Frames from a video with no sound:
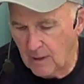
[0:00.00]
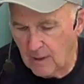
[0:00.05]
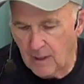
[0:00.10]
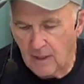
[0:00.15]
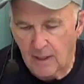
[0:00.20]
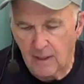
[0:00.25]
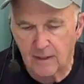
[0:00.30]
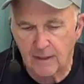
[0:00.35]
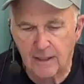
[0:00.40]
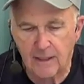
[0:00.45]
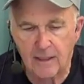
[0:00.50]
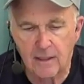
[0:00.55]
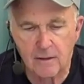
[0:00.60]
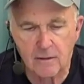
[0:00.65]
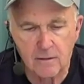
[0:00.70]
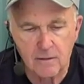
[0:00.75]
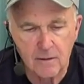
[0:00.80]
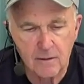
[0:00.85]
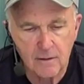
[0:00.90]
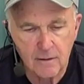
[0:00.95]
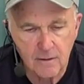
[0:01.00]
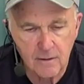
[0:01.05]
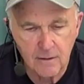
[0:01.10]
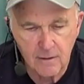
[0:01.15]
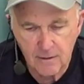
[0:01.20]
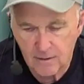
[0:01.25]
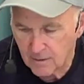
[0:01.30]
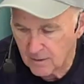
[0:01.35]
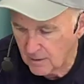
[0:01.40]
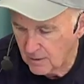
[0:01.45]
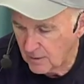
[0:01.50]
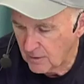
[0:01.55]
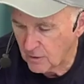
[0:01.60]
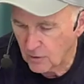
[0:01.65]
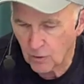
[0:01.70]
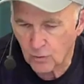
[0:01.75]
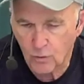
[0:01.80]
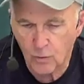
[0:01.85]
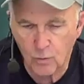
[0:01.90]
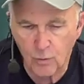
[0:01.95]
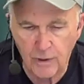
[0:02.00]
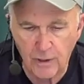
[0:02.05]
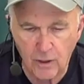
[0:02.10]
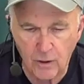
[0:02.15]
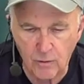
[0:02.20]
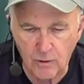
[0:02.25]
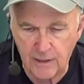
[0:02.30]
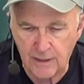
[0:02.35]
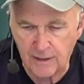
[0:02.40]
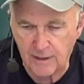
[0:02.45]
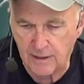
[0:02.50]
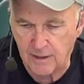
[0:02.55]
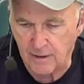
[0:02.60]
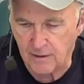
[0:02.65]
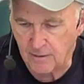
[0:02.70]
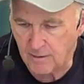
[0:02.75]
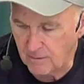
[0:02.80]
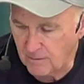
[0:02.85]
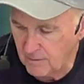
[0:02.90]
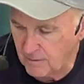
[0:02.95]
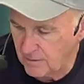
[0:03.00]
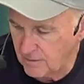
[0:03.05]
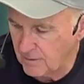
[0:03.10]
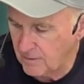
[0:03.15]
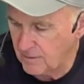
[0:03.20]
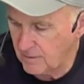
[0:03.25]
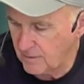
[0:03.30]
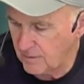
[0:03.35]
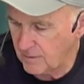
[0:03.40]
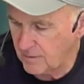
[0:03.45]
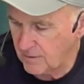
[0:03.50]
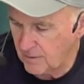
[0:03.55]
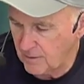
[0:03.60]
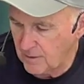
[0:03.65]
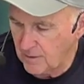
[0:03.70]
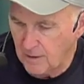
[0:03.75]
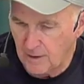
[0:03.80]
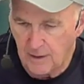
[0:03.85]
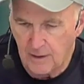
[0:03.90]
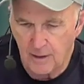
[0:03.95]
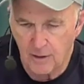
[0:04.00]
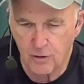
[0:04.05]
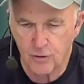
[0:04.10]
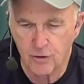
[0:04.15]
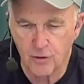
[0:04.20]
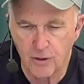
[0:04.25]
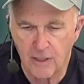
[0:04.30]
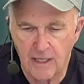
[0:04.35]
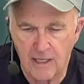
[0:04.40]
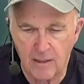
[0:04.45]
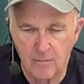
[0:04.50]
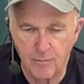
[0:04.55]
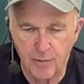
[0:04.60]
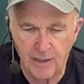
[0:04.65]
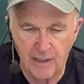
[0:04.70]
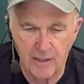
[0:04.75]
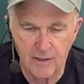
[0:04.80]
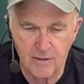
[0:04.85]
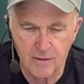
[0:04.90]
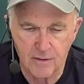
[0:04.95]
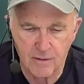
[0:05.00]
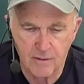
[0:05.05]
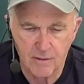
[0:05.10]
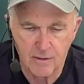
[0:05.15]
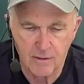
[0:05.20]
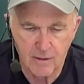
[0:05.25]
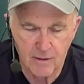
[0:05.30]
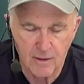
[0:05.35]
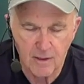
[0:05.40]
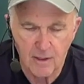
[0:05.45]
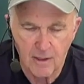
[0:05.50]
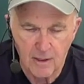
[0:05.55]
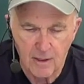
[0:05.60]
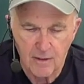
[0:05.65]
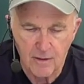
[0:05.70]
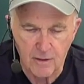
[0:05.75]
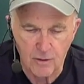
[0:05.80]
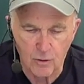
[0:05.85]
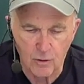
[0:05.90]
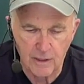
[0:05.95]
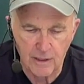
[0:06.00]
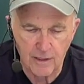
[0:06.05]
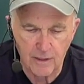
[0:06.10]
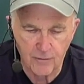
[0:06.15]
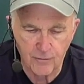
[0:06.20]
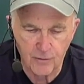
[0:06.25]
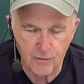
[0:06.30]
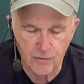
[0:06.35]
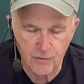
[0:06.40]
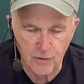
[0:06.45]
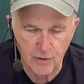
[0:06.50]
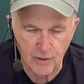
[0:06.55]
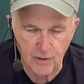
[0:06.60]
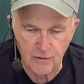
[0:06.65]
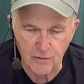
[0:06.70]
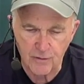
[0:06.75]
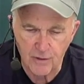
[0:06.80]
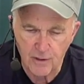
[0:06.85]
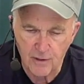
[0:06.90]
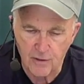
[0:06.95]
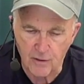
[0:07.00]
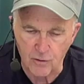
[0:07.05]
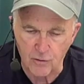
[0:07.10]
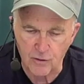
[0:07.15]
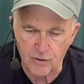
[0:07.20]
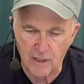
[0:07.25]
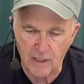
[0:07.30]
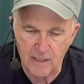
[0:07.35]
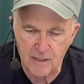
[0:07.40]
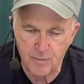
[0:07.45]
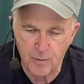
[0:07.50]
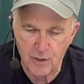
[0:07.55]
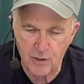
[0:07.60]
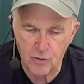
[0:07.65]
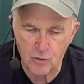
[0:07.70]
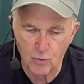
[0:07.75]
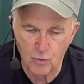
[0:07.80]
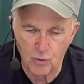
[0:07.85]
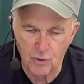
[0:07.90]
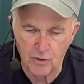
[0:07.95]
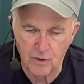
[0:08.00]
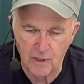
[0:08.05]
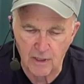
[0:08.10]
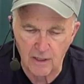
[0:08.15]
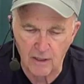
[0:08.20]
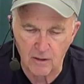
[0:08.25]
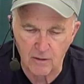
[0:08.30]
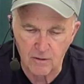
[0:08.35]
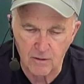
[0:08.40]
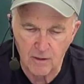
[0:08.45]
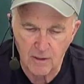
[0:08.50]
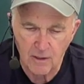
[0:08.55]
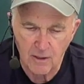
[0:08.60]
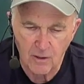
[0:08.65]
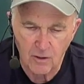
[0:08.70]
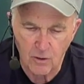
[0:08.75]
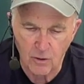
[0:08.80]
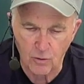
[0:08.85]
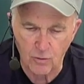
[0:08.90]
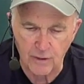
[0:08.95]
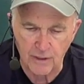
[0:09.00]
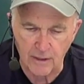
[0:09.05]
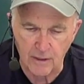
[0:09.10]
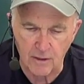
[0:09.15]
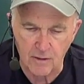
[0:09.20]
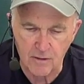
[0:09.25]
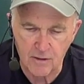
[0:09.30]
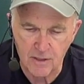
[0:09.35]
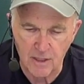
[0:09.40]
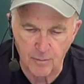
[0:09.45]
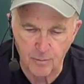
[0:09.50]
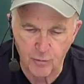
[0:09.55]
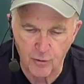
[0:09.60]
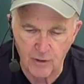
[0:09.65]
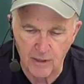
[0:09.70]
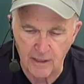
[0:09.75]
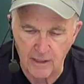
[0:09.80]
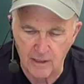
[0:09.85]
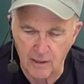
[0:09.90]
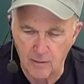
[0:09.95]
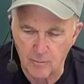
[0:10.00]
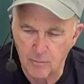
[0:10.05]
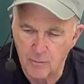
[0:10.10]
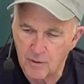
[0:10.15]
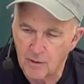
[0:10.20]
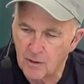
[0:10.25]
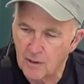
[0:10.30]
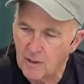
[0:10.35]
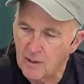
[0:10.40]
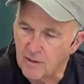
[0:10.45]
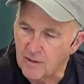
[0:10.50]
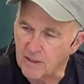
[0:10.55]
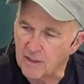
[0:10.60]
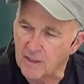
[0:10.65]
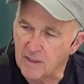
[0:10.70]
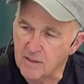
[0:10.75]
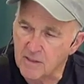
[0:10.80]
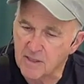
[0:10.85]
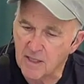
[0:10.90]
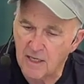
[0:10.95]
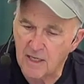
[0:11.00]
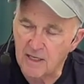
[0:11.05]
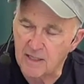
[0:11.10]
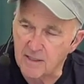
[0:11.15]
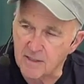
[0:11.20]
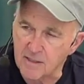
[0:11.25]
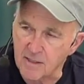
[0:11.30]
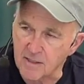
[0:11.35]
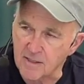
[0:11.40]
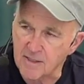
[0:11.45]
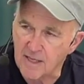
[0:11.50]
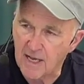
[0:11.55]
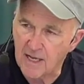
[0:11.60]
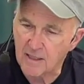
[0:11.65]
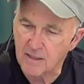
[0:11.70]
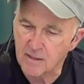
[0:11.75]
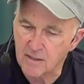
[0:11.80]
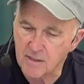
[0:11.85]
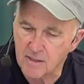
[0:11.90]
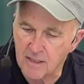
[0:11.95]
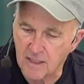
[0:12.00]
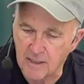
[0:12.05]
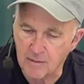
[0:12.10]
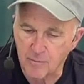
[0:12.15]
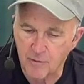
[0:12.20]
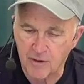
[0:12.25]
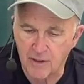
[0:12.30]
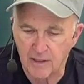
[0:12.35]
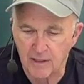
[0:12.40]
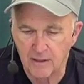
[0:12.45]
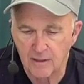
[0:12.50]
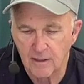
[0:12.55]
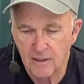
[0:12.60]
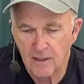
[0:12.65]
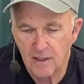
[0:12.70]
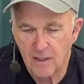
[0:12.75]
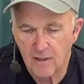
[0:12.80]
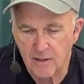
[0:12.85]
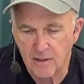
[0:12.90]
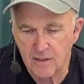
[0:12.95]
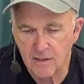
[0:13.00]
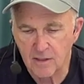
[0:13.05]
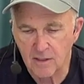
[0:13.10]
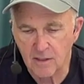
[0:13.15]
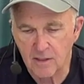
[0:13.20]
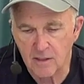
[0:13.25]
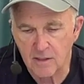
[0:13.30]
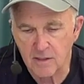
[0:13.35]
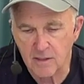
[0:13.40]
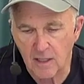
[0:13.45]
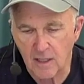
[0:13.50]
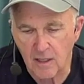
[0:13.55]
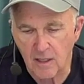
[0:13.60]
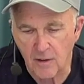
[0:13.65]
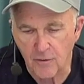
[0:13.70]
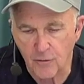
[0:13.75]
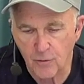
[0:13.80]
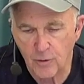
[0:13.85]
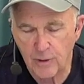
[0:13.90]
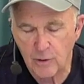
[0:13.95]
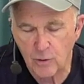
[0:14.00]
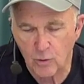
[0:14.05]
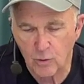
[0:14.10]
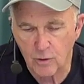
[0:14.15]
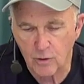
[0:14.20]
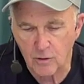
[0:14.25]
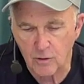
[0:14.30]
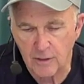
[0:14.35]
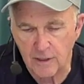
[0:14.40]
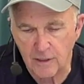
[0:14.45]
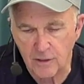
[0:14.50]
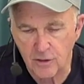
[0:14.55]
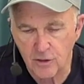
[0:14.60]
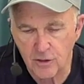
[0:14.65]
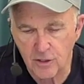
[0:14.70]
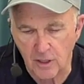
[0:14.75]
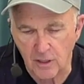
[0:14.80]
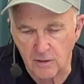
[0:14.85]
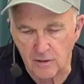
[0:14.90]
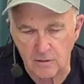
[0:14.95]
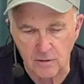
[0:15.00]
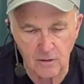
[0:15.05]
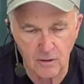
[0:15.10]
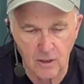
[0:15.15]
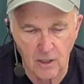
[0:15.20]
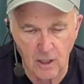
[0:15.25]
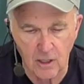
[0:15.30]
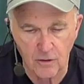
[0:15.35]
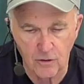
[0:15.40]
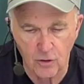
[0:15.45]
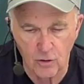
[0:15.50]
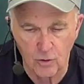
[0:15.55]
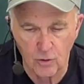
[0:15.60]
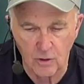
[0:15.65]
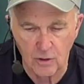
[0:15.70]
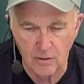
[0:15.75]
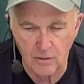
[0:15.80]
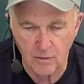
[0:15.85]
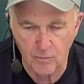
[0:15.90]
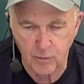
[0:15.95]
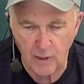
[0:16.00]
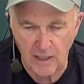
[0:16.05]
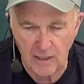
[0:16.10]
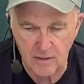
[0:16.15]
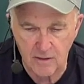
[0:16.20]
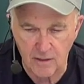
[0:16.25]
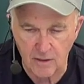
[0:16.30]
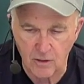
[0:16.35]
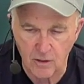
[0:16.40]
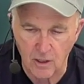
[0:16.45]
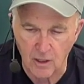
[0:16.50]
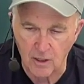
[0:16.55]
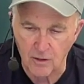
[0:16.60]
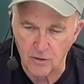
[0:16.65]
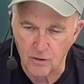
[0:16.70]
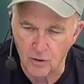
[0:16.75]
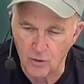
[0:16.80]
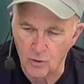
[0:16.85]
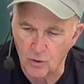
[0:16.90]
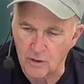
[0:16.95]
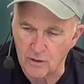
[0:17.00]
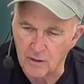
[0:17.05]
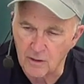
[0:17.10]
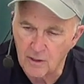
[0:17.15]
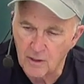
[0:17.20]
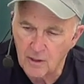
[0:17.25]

Again, look what we already did. Here's your handpiece. The only difference is there's a nice piece of wood there holding it, separating them. The inside is exactly the same thing. This is a 3/4 inch conduit, plastic conduit.